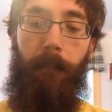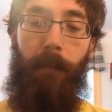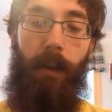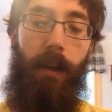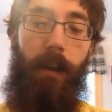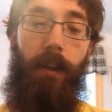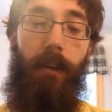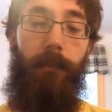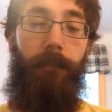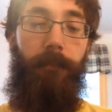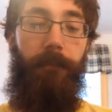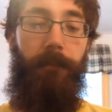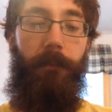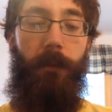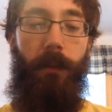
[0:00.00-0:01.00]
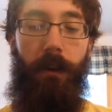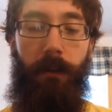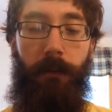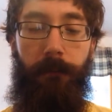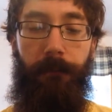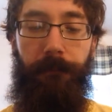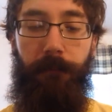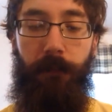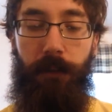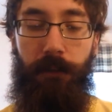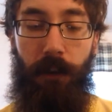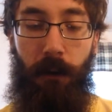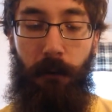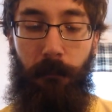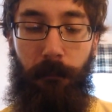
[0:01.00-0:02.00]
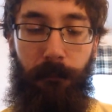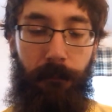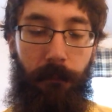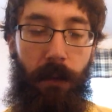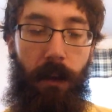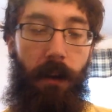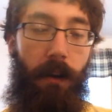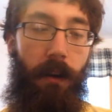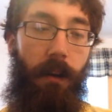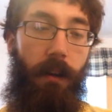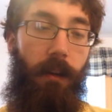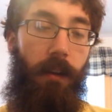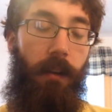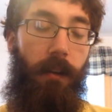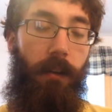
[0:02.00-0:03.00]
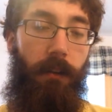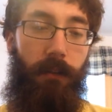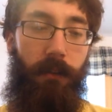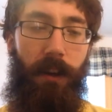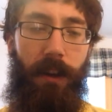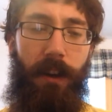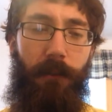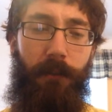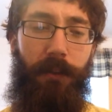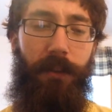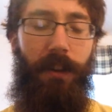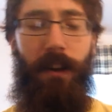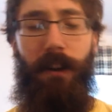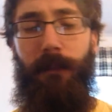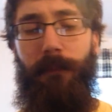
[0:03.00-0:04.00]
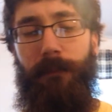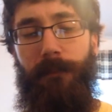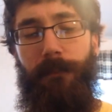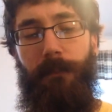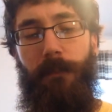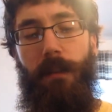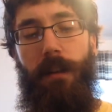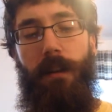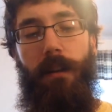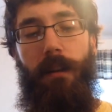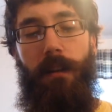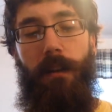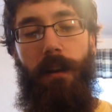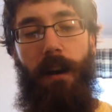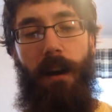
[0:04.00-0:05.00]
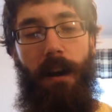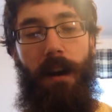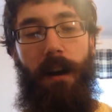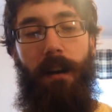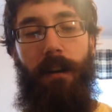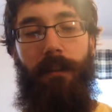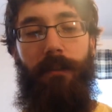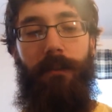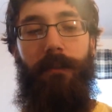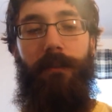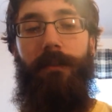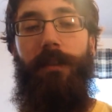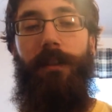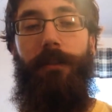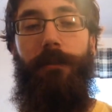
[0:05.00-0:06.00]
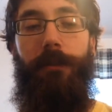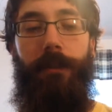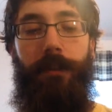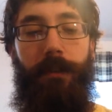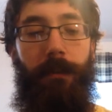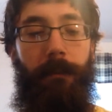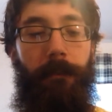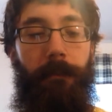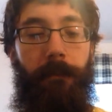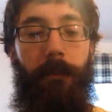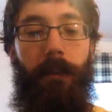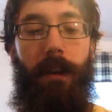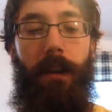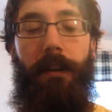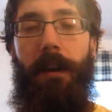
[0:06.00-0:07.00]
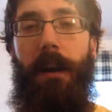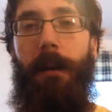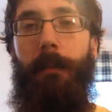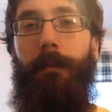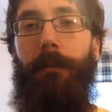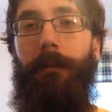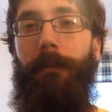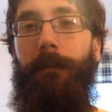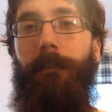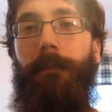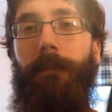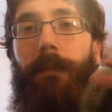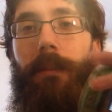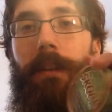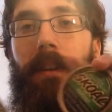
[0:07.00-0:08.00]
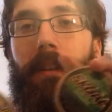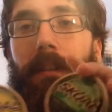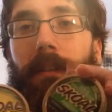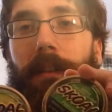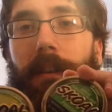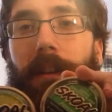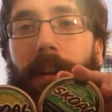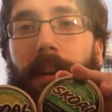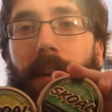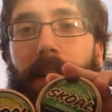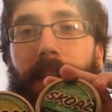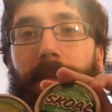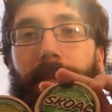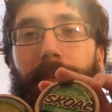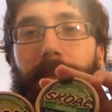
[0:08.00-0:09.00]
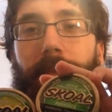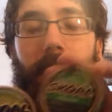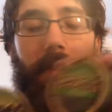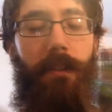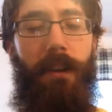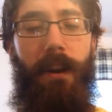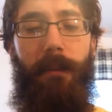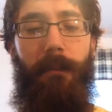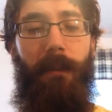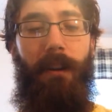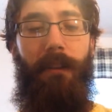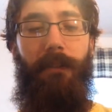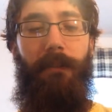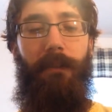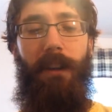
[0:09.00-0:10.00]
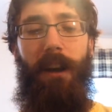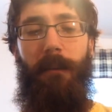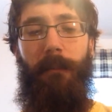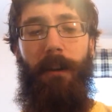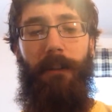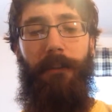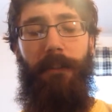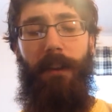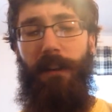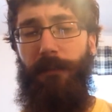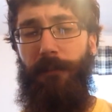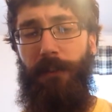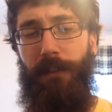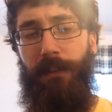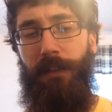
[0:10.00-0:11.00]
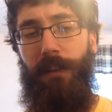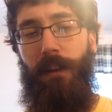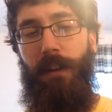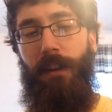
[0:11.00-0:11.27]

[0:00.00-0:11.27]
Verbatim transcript: Um, so, like I was saying, uh, citrus and apple in the long cut, not my not my favorites.